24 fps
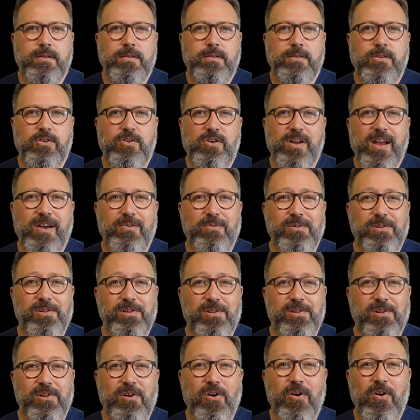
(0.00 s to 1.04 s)
Look how
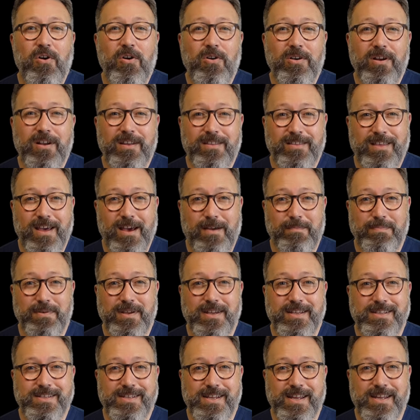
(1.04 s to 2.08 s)
long that
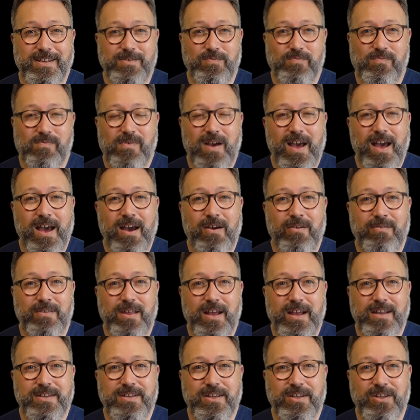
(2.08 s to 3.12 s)
piece is. Wow,
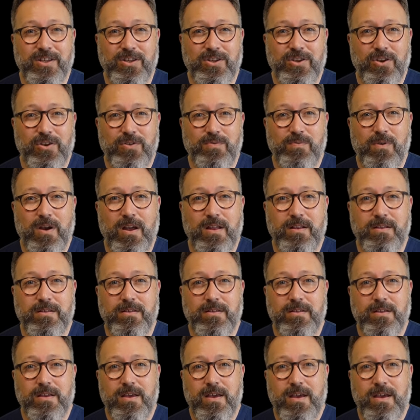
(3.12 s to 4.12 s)
that is a good one.